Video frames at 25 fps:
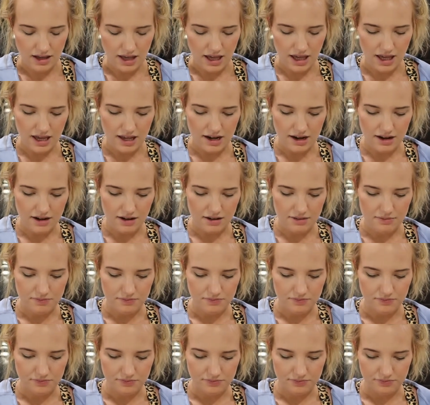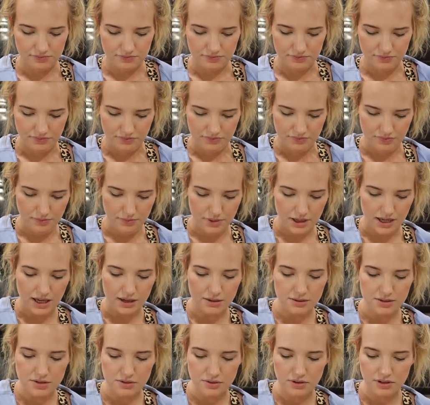And but
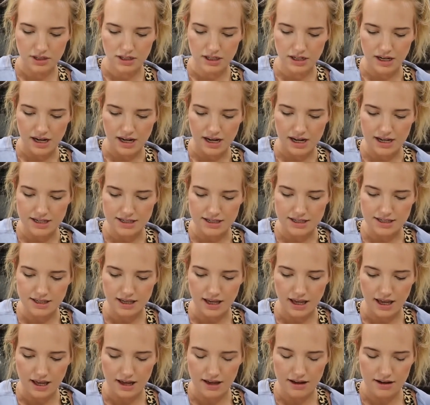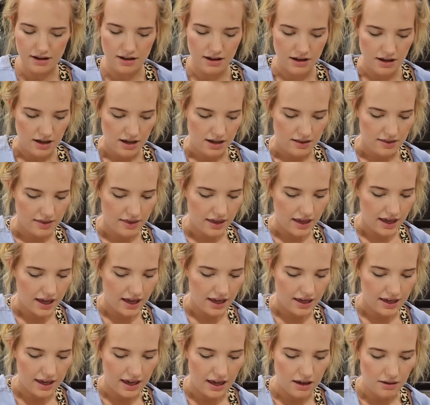he was really nice and
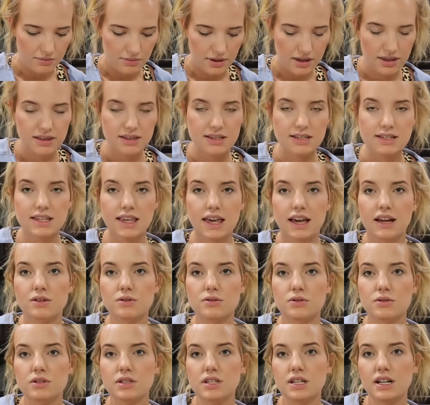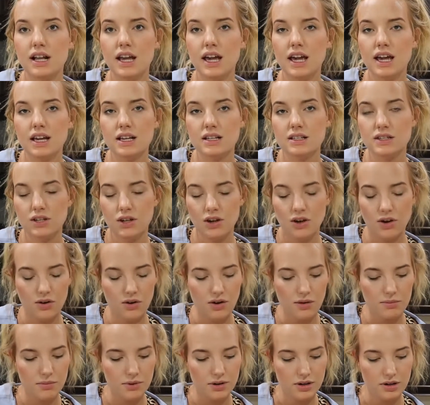they gave me the schedule today, so
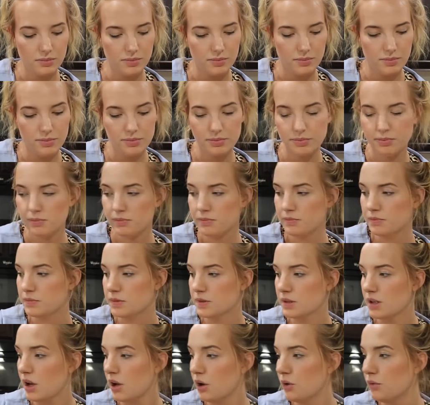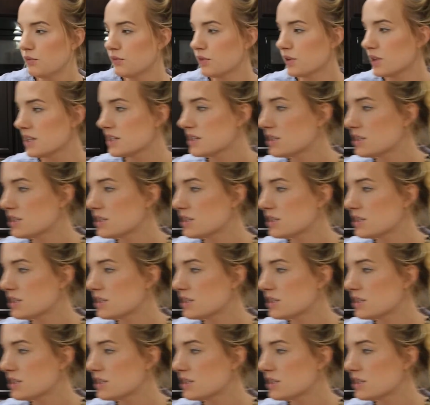I'm gonna hopefully